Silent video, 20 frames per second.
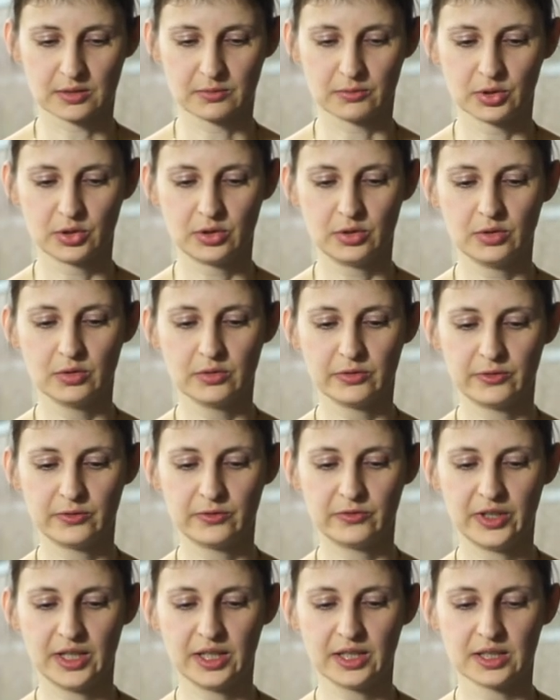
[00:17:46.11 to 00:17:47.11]
What do you
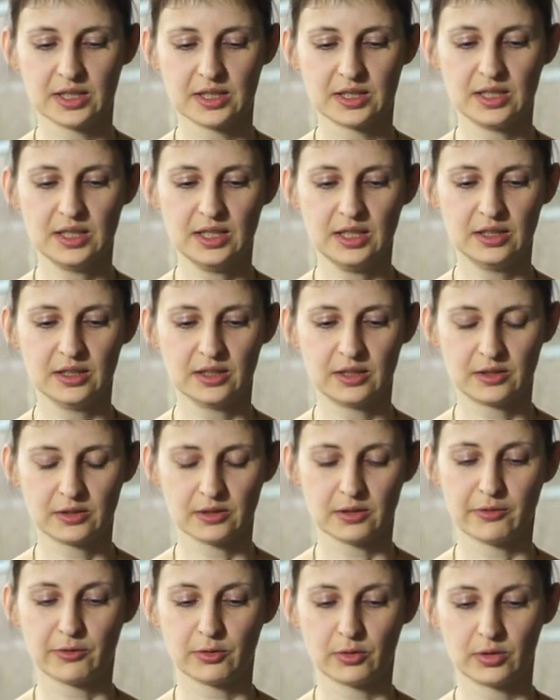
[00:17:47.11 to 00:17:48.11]
think is needed
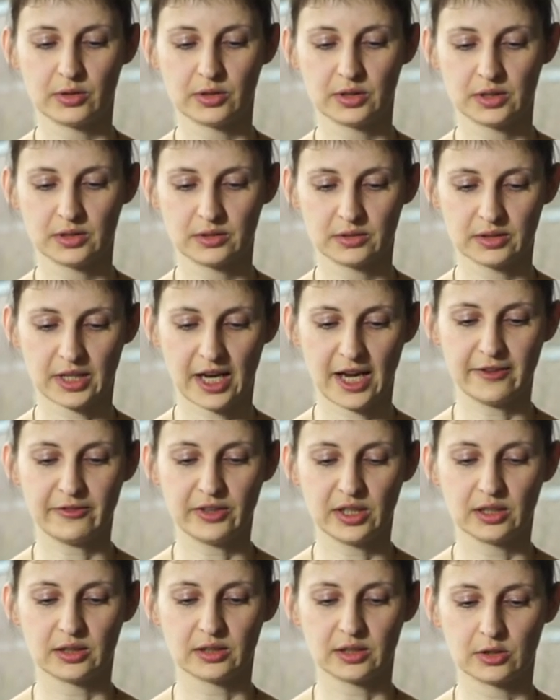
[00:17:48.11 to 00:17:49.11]
for
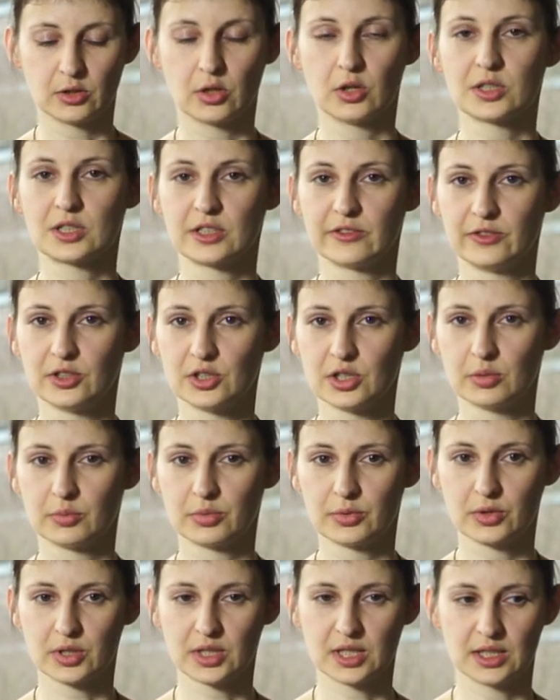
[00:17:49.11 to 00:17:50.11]
having a cost-efficient
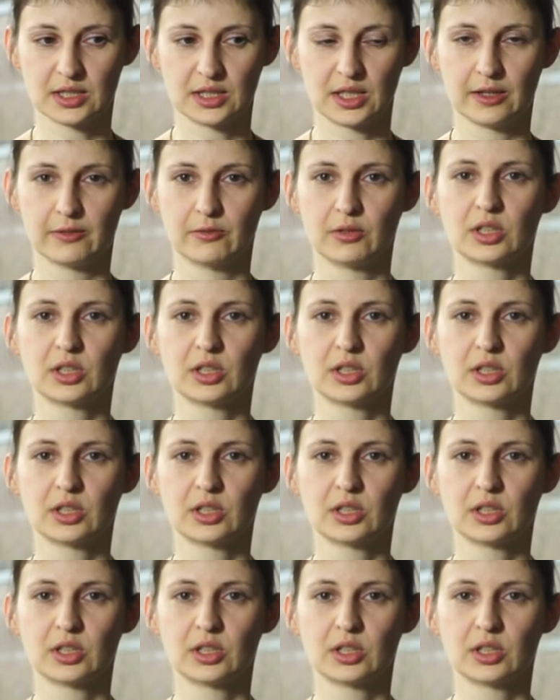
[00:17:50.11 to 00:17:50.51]
processing?